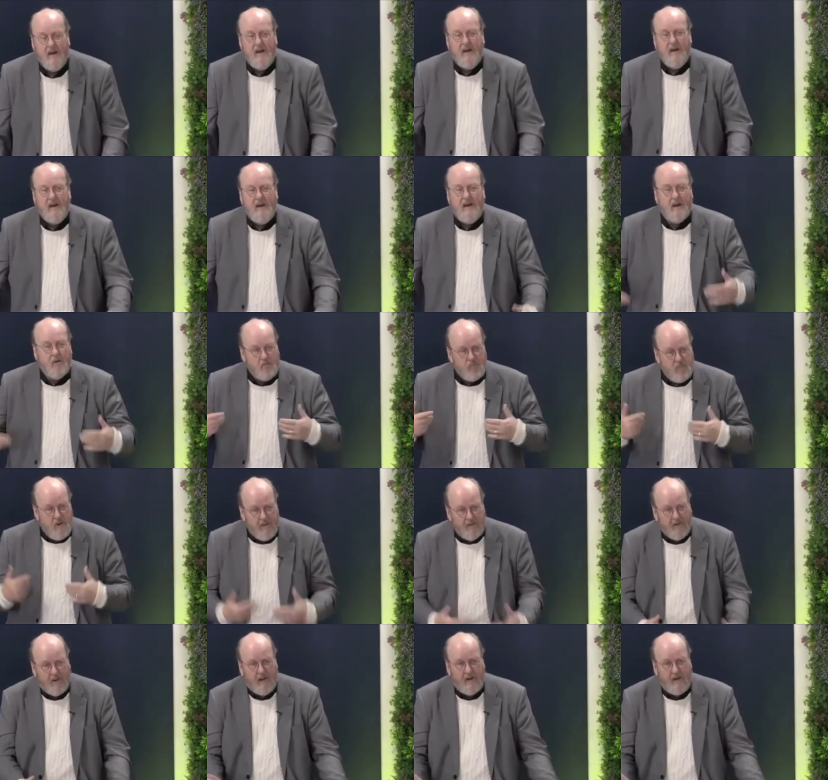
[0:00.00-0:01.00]
He had a
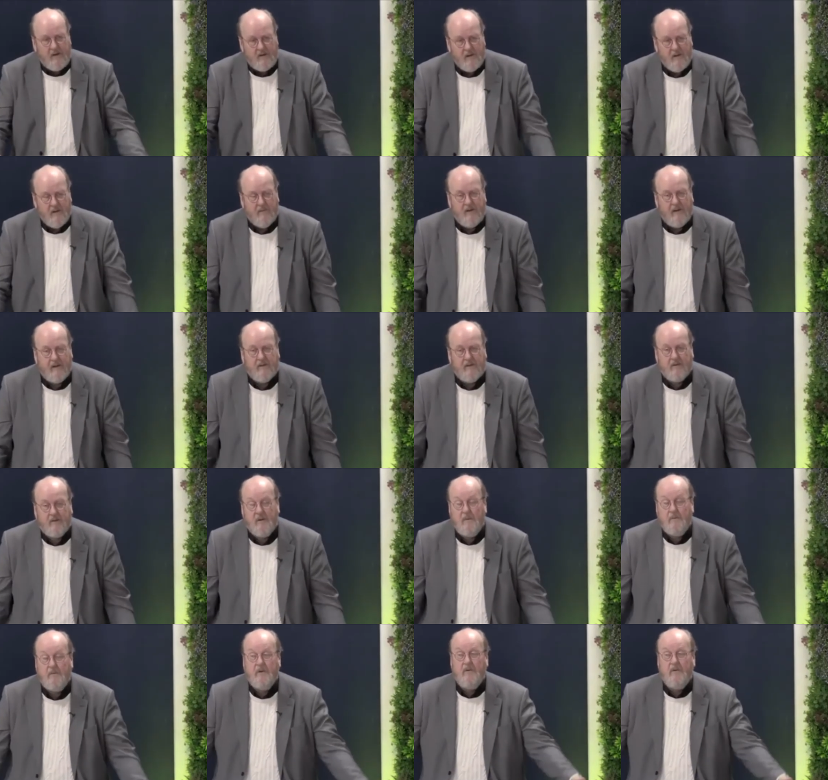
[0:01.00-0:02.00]
revelation of that
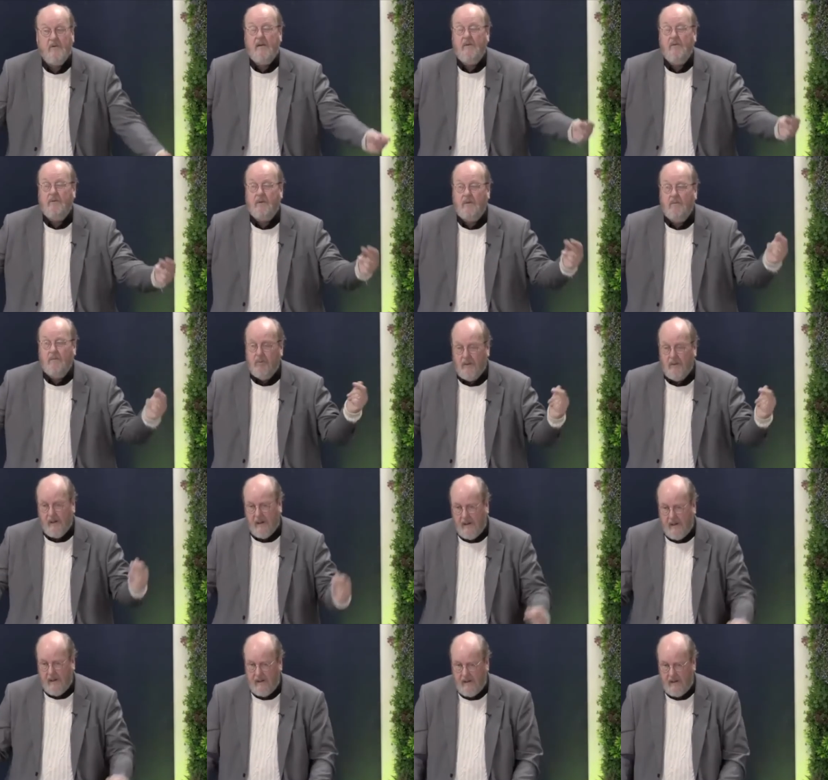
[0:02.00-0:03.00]
scripture and he was
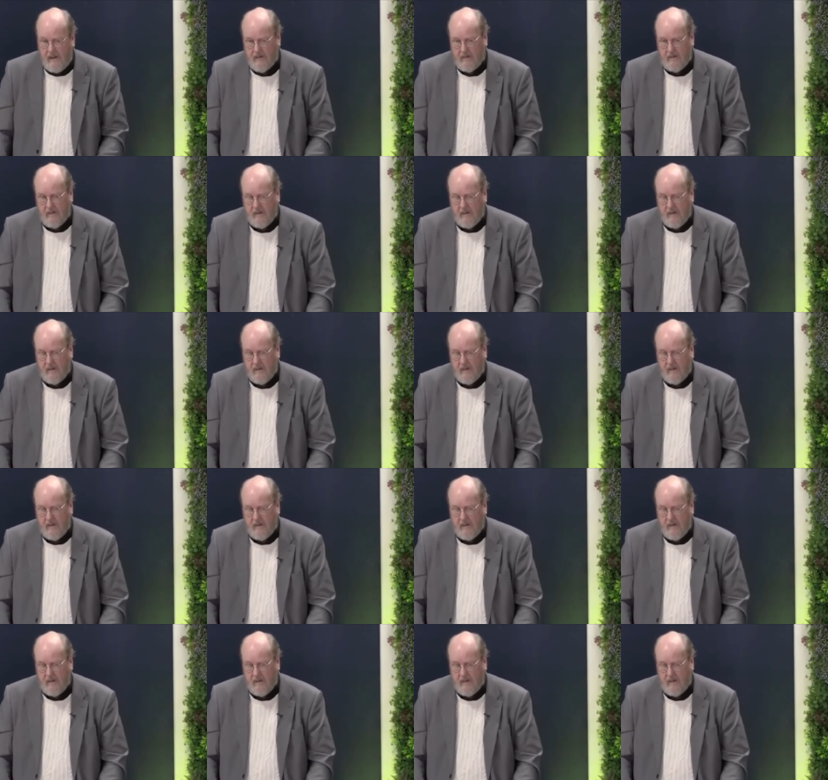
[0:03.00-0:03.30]
completely healed